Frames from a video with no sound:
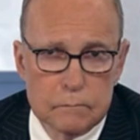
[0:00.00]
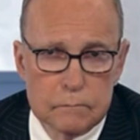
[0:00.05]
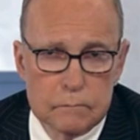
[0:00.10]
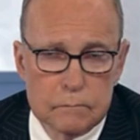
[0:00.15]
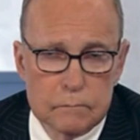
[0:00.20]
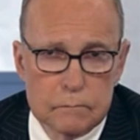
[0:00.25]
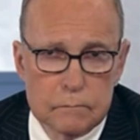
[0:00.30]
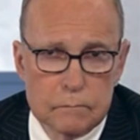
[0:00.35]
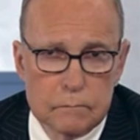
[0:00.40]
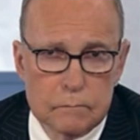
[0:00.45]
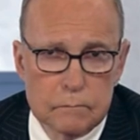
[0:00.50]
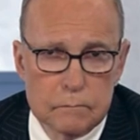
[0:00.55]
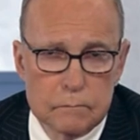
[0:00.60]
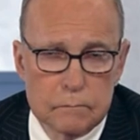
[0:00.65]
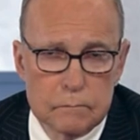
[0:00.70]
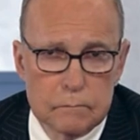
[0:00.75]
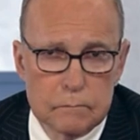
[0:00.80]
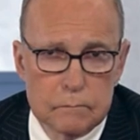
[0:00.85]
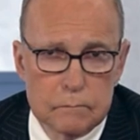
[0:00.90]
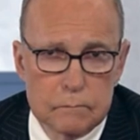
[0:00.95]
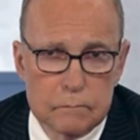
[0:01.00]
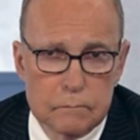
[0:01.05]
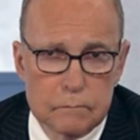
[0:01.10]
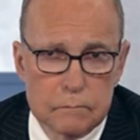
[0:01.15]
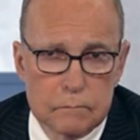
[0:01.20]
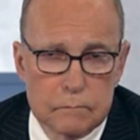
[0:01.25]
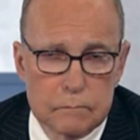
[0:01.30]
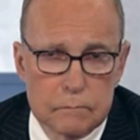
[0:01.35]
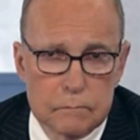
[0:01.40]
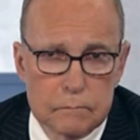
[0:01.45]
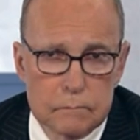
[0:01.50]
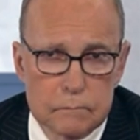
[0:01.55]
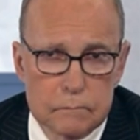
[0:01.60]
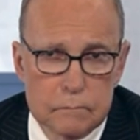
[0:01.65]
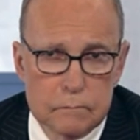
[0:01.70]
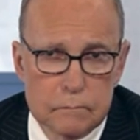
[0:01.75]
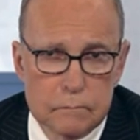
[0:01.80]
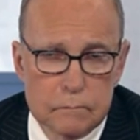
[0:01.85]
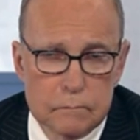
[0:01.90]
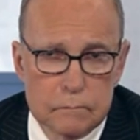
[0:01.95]

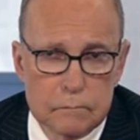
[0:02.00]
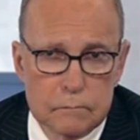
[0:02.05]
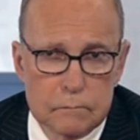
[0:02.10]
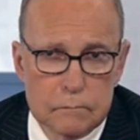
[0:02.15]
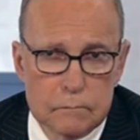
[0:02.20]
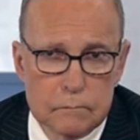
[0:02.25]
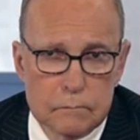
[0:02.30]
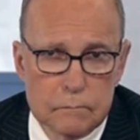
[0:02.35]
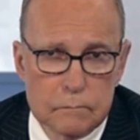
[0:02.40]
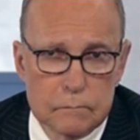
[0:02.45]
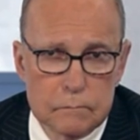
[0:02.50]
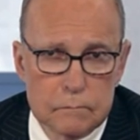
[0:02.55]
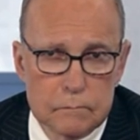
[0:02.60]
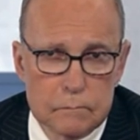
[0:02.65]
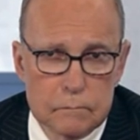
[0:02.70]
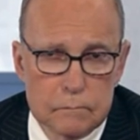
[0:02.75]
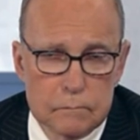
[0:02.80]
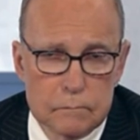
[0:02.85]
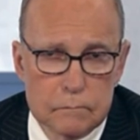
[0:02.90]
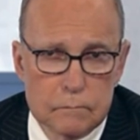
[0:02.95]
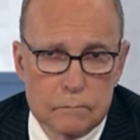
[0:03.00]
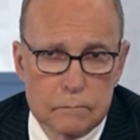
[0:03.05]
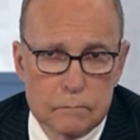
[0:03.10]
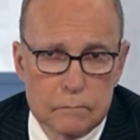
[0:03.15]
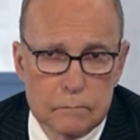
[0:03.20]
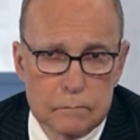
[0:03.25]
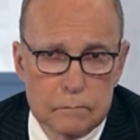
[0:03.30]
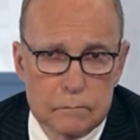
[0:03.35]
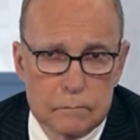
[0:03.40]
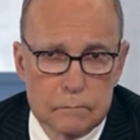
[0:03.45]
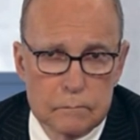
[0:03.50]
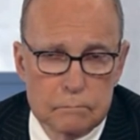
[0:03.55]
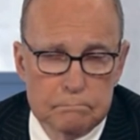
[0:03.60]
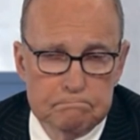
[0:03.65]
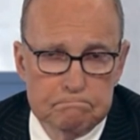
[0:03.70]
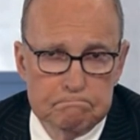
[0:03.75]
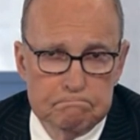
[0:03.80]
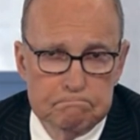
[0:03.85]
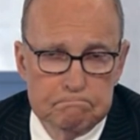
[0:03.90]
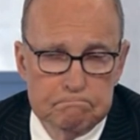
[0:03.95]

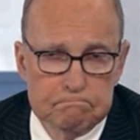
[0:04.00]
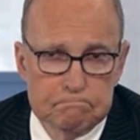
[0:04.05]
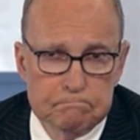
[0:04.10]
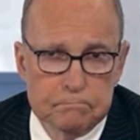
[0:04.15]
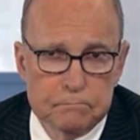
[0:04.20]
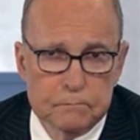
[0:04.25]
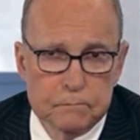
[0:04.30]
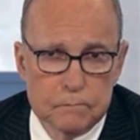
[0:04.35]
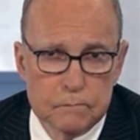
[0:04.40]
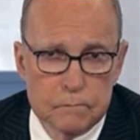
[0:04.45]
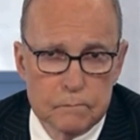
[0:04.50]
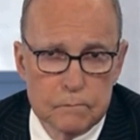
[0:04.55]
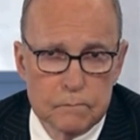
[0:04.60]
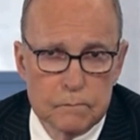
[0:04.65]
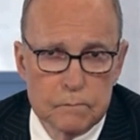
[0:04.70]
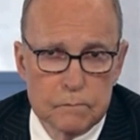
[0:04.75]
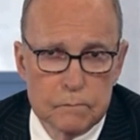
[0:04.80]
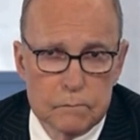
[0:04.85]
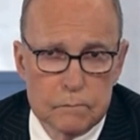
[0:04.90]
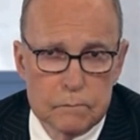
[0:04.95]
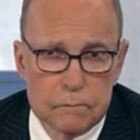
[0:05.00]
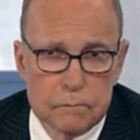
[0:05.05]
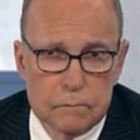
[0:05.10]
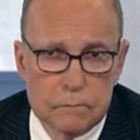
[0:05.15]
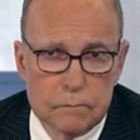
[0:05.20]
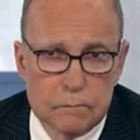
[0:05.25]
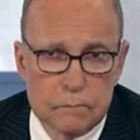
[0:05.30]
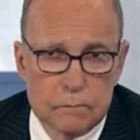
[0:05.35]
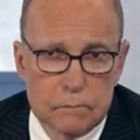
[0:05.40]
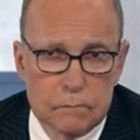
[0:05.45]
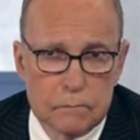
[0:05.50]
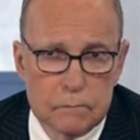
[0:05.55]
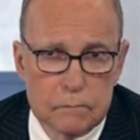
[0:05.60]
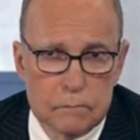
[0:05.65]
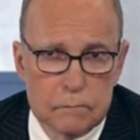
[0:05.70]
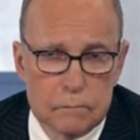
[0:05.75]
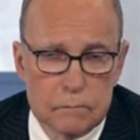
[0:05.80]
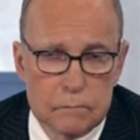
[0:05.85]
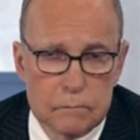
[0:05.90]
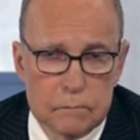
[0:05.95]

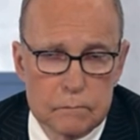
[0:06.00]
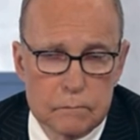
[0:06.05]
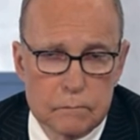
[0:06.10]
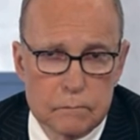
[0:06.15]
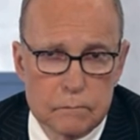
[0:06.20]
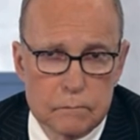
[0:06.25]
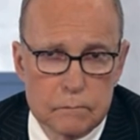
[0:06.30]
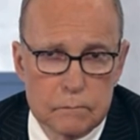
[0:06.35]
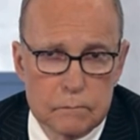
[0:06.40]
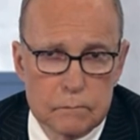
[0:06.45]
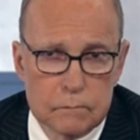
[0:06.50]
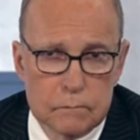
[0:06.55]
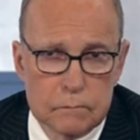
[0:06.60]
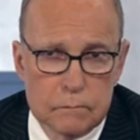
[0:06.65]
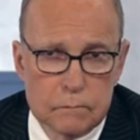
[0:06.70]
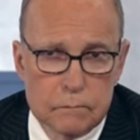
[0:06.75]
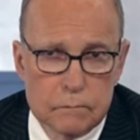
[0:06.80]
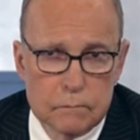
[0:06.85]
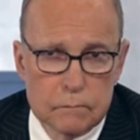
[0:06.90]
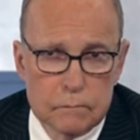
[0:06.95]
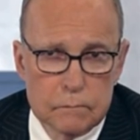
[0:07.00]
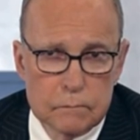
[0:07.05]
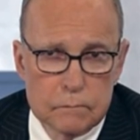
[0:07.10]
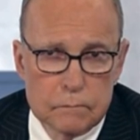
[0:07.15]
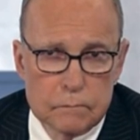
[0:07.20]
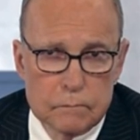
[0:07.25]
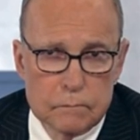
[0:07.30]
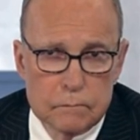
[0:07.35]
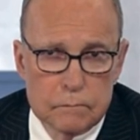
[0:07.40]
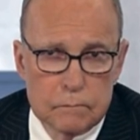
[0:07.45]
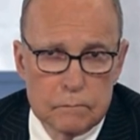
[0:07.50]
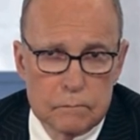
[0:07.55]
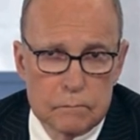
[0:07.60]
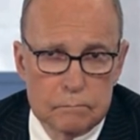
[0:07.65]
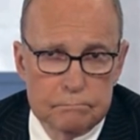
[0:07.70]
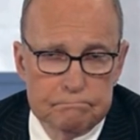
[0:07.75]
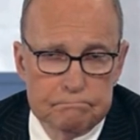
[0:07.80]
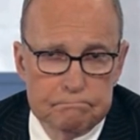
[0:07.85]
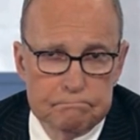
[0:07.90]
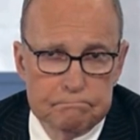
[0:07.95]
(not speaking)